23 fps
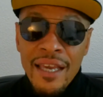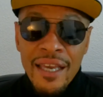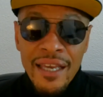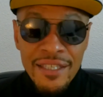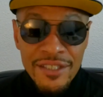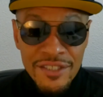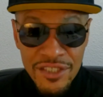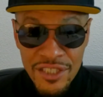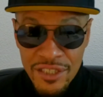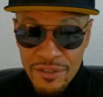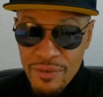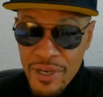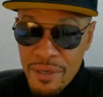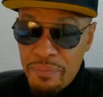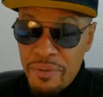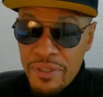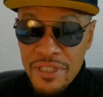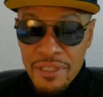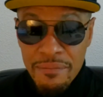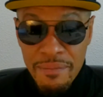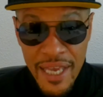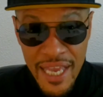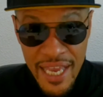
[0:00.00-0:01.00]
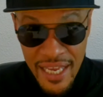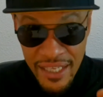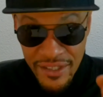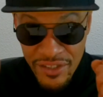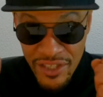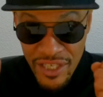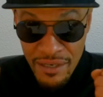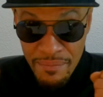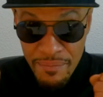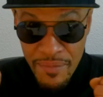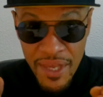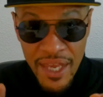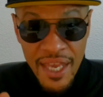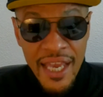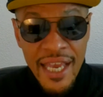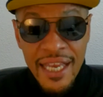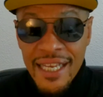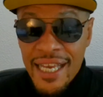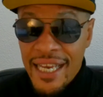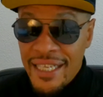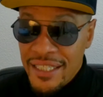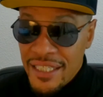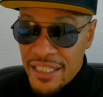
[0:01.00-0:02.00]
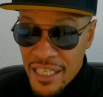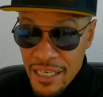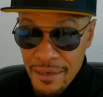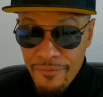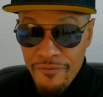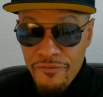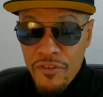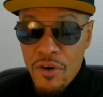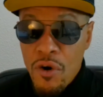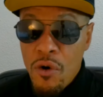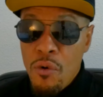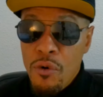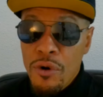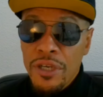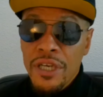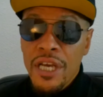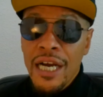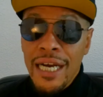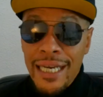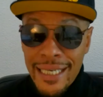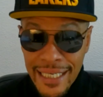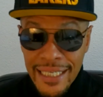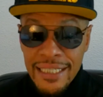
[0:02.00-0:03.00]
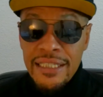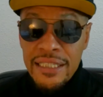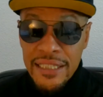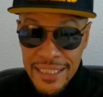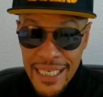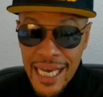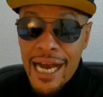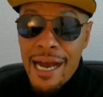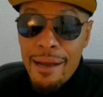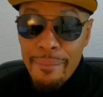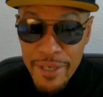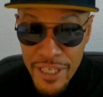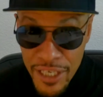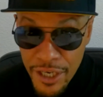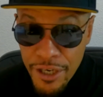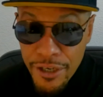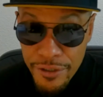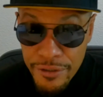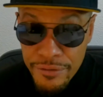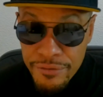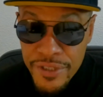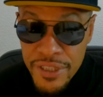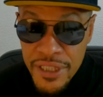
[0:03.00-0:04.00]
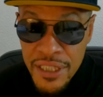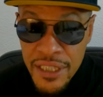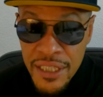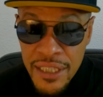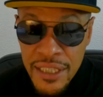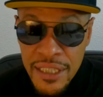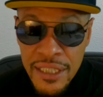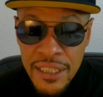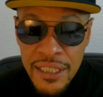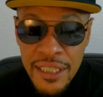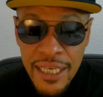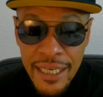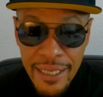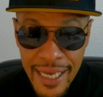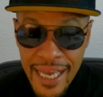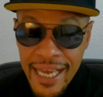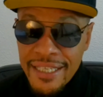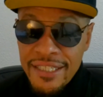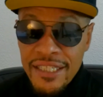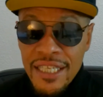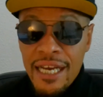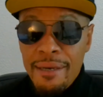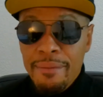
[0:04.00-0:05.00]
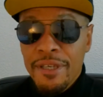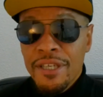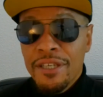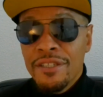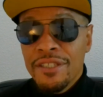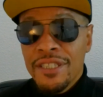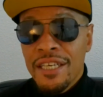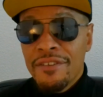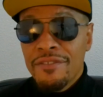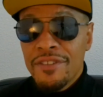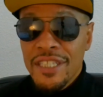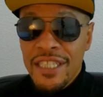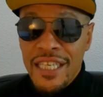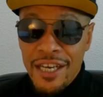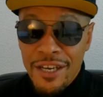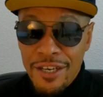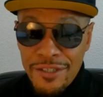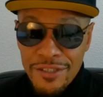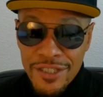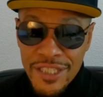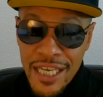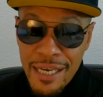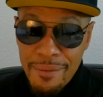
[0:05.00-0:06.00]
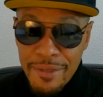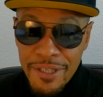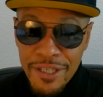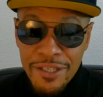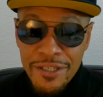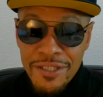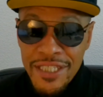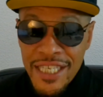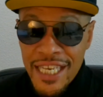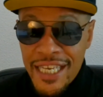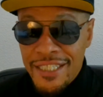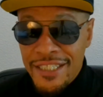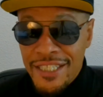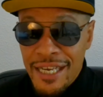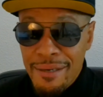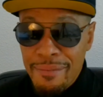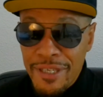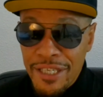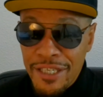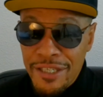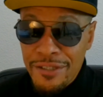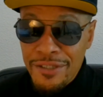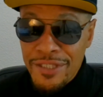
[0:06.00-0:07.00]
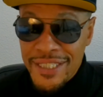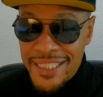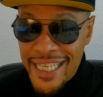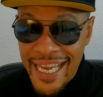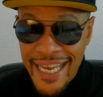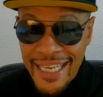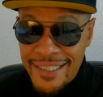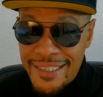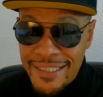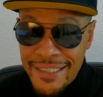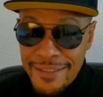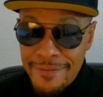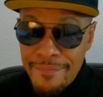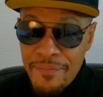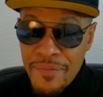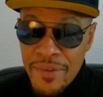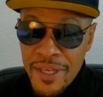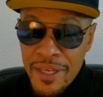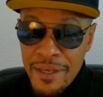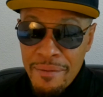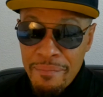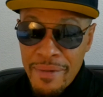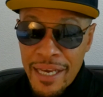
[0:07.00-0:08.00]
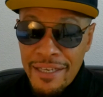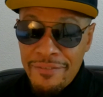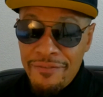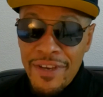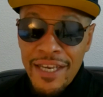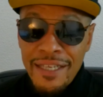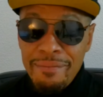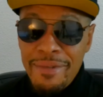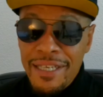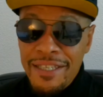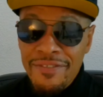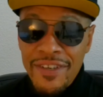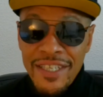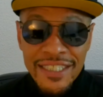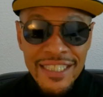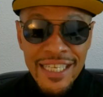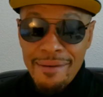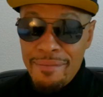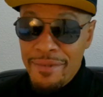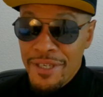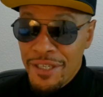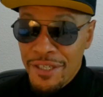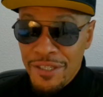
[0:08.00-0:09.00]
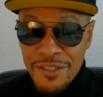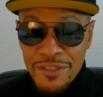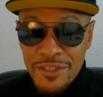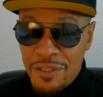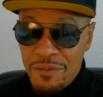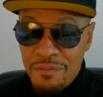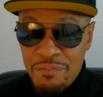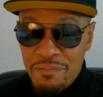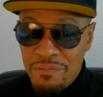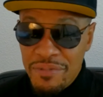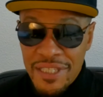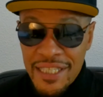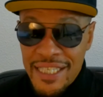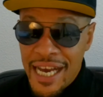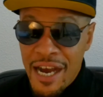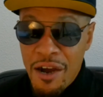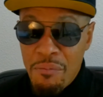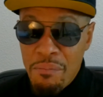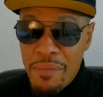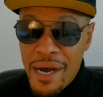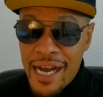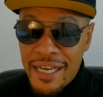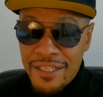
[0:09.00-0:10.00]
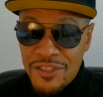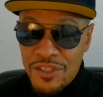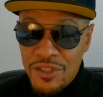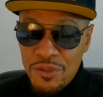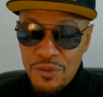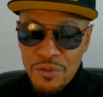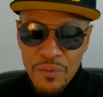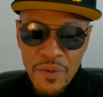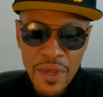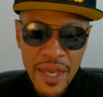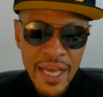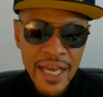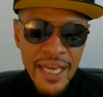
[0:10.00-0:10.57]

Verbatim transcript: And Sugar Ray put them hands up and had to come forward against Tommy Hearns. And had Tommy Hearns, after he got hurt, Tommy Hearns, he had Tommy Hearns dancing. Matter of fact, matter of fact, Tommy Hearns could, could outbox too.